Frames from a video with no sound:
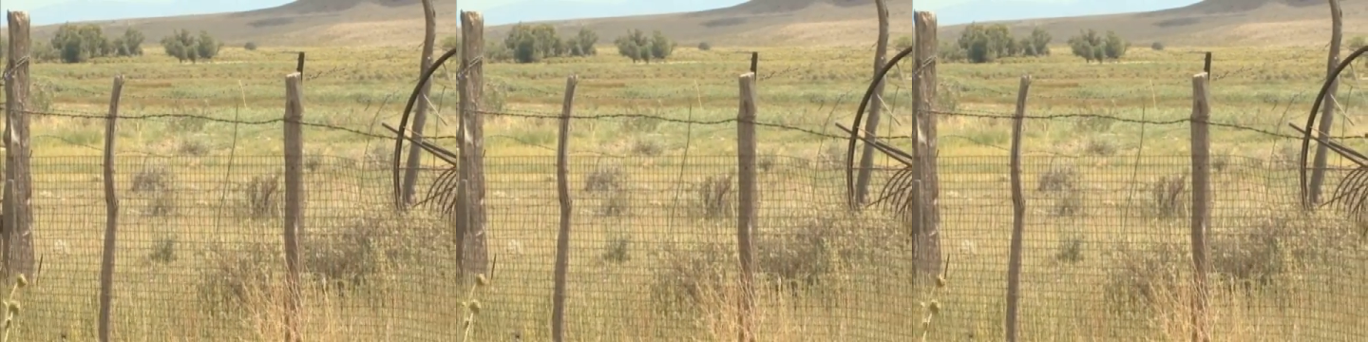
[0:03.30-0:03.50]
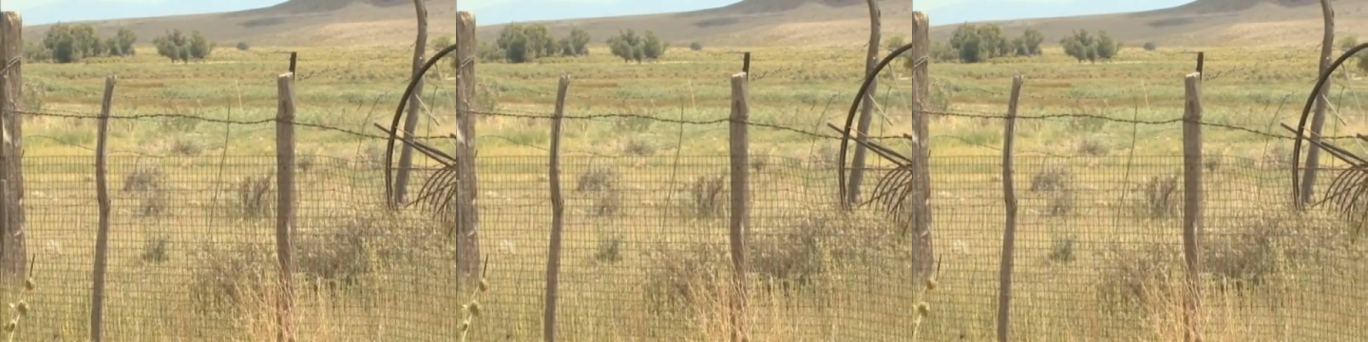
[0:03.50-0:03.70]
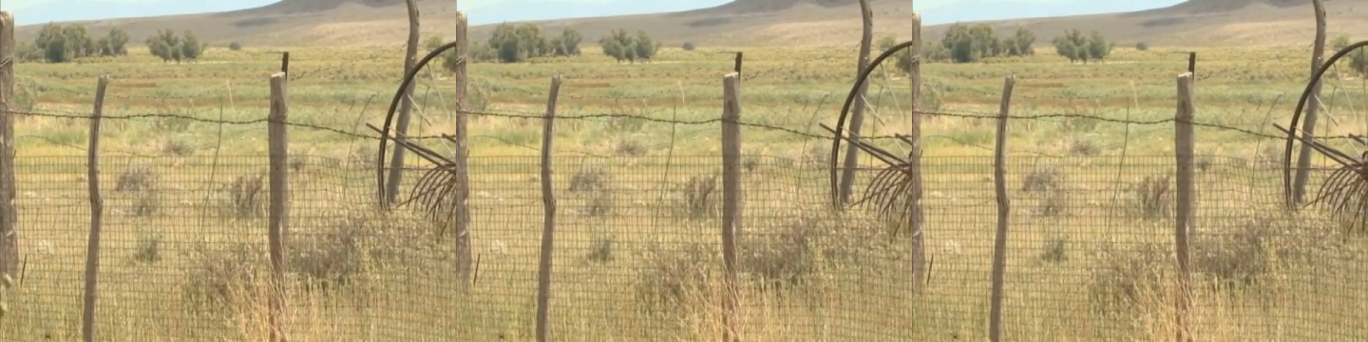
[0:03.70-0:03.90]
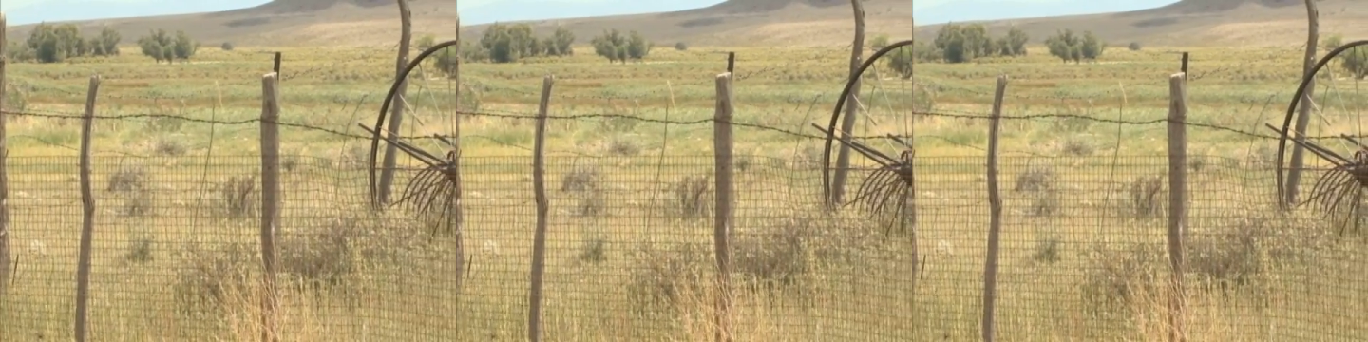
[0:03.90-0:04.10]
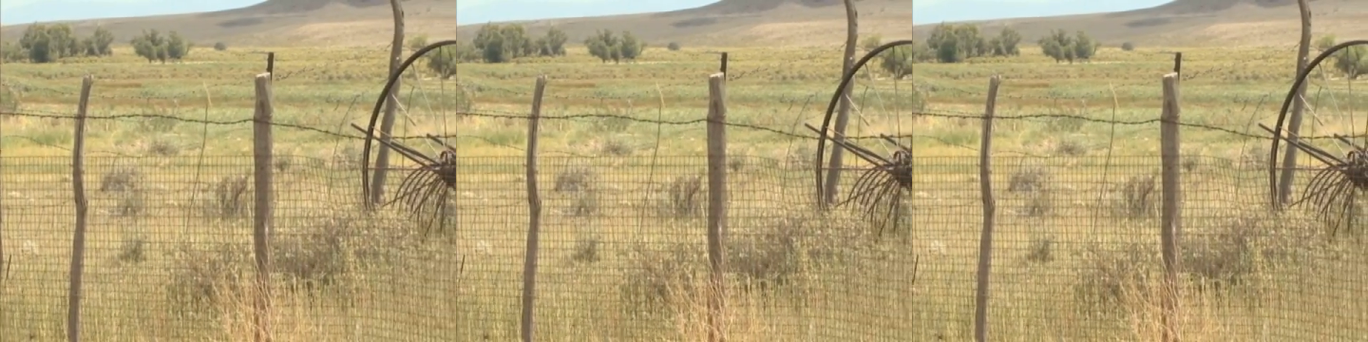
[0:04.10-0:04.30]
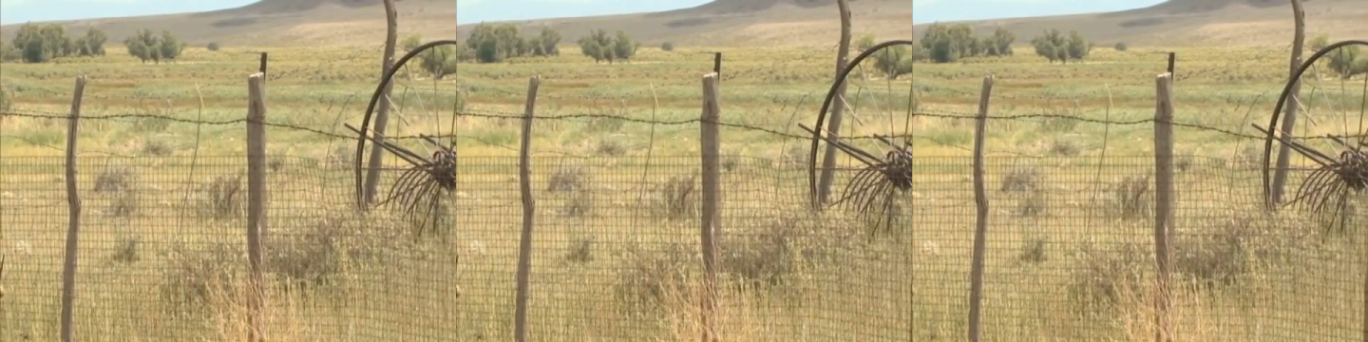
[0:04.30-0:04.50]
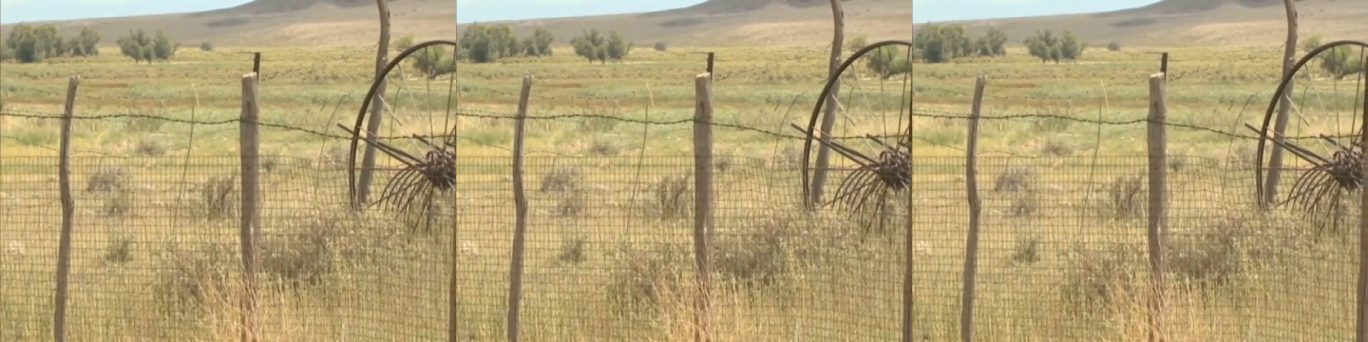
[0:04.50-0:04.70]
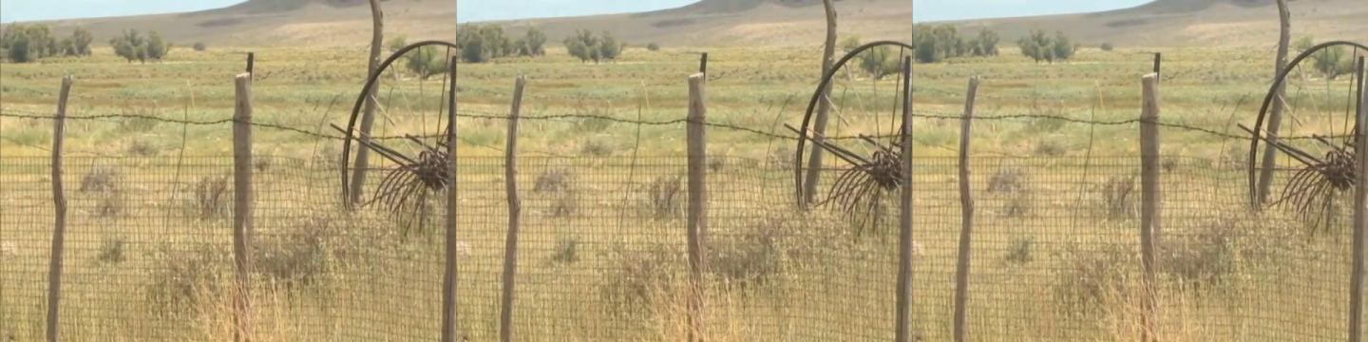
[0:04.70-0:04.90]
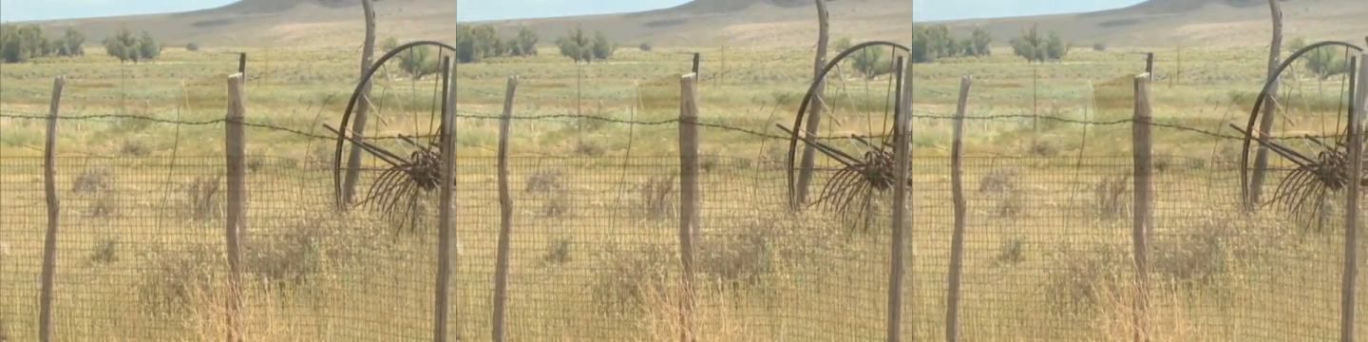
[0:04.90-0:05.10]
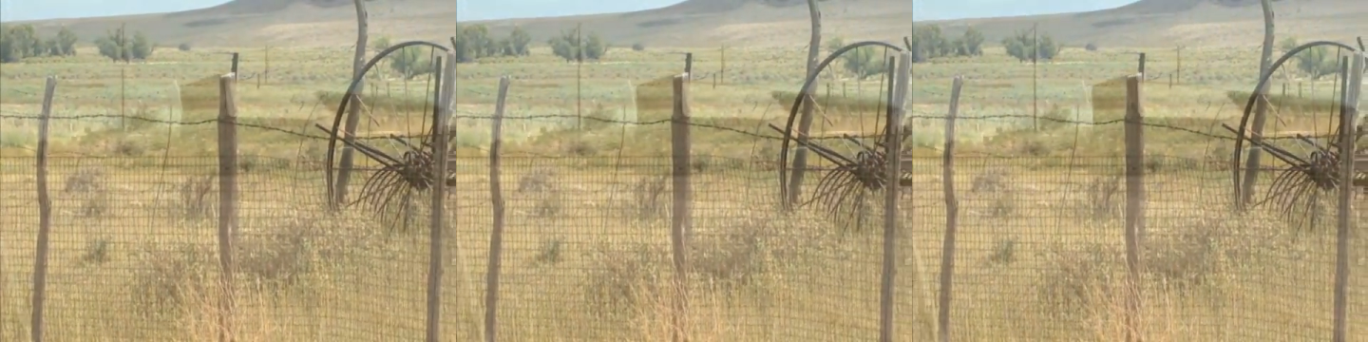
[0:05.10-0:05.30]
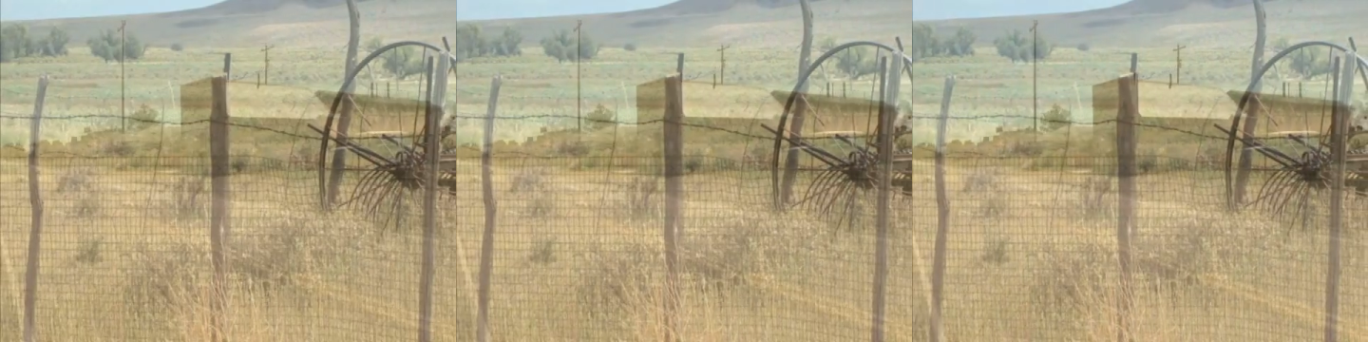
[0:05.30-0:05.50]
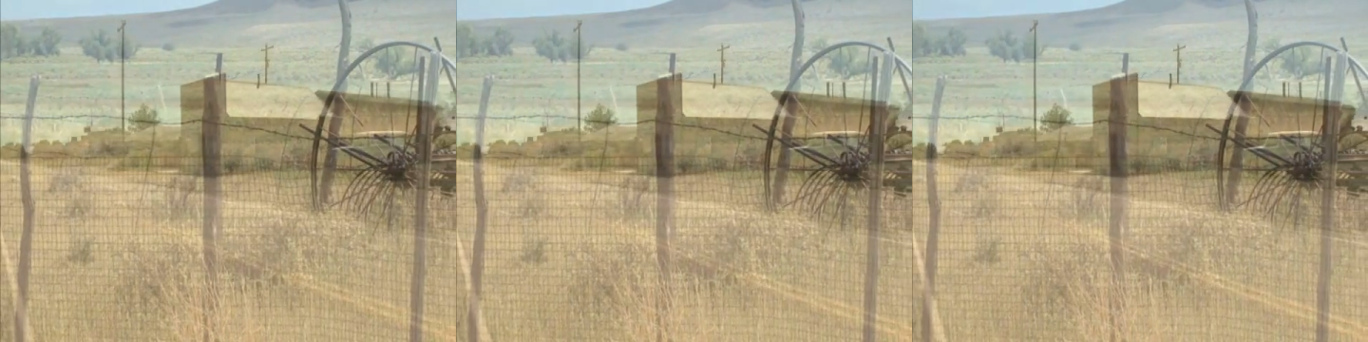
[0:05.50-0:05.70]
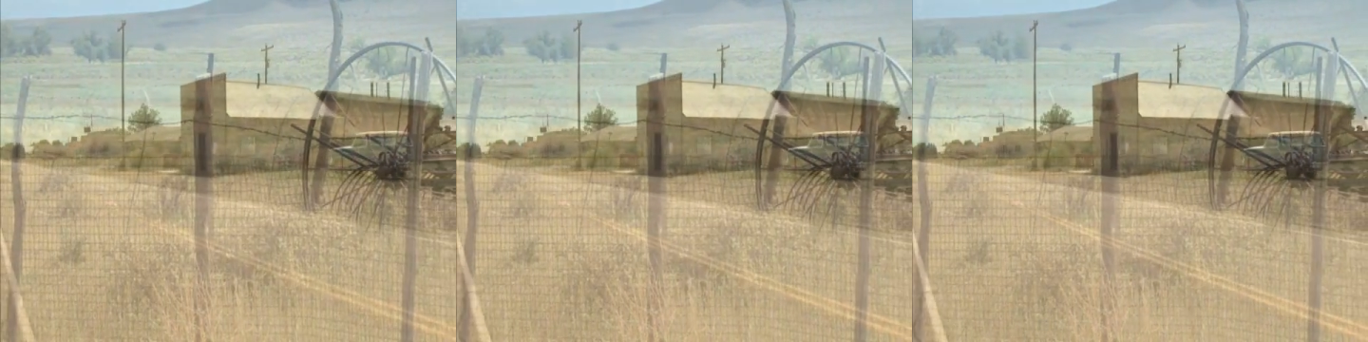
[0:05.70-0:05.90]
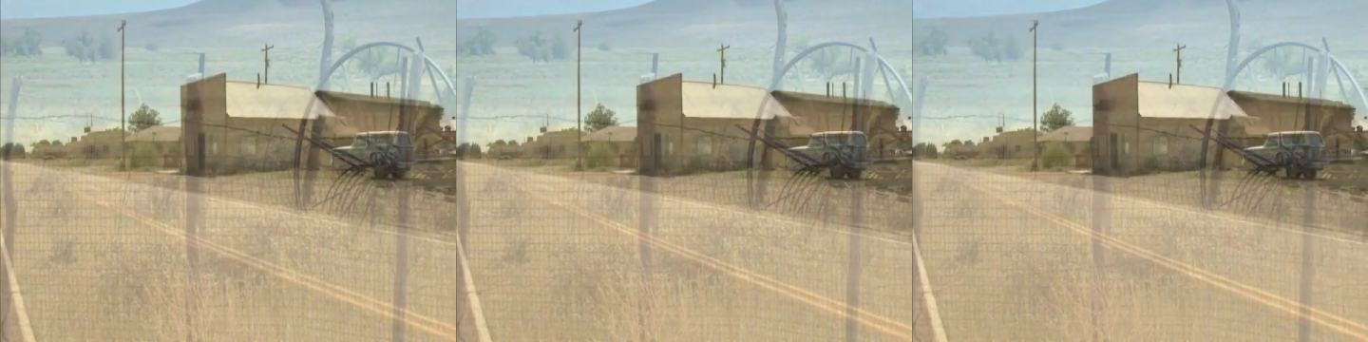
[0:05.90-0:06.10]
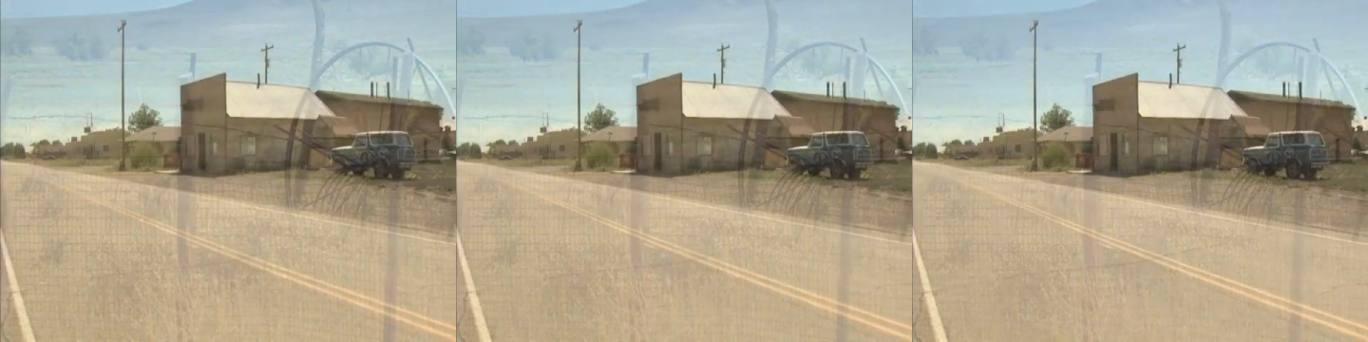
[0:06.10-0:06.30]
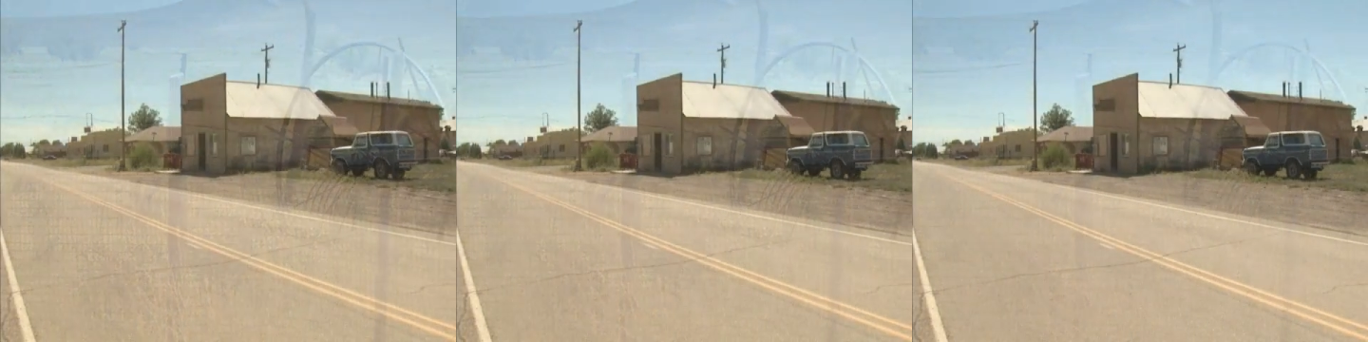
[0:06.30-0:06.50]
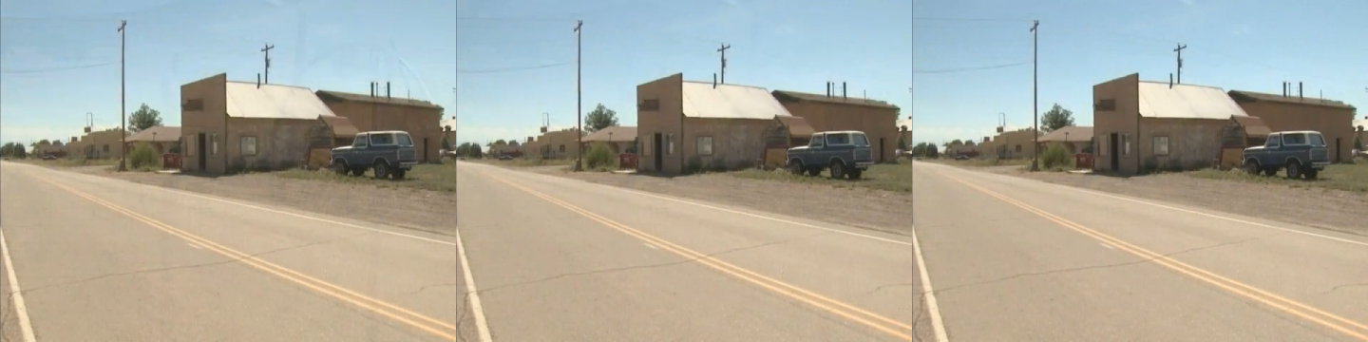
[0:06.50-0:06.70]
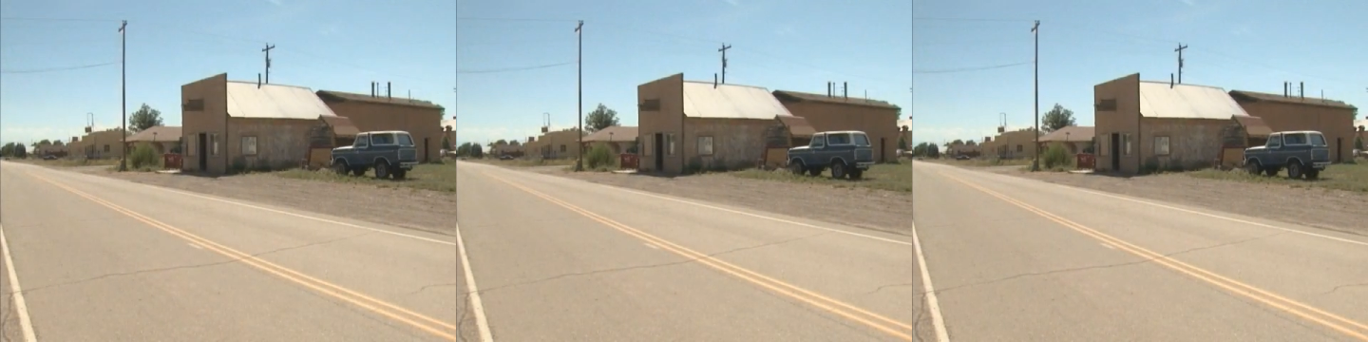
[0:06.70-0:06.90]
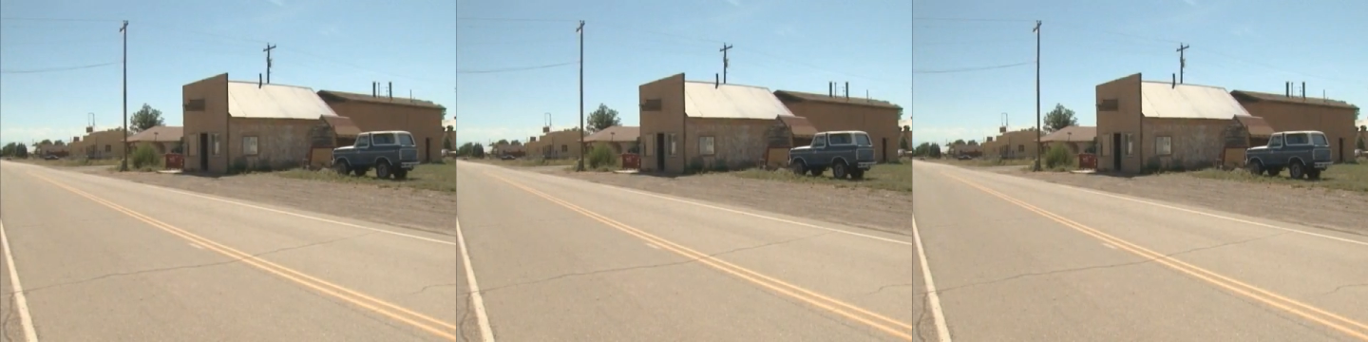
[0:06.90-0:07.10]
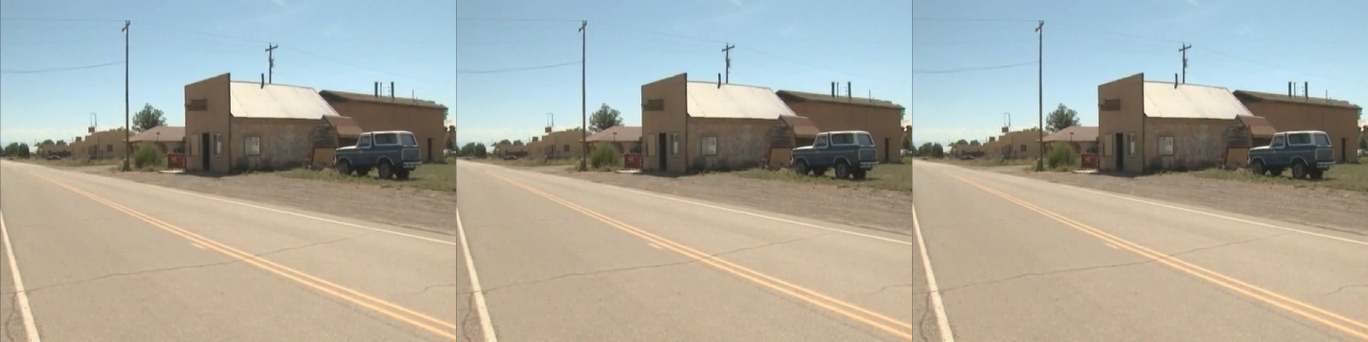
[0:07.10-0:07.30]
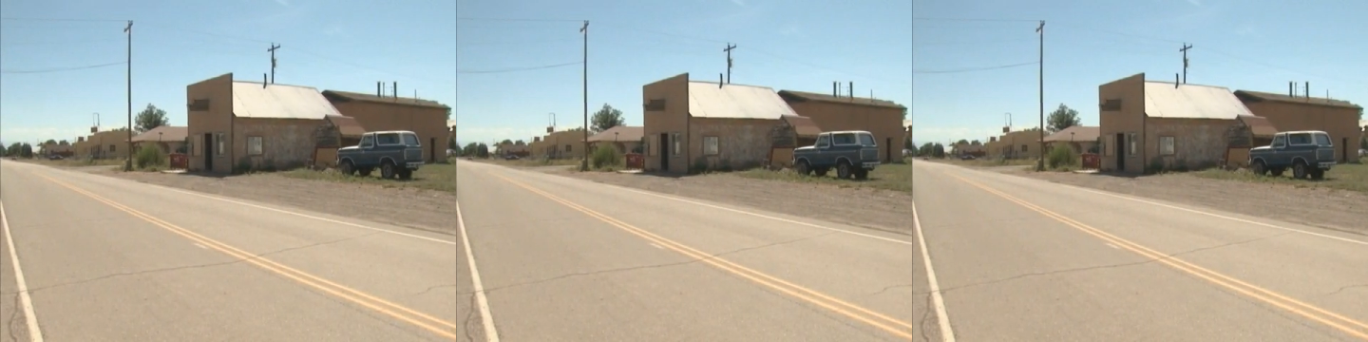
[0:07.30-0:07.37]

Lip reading: Nobody's mouth can be seen.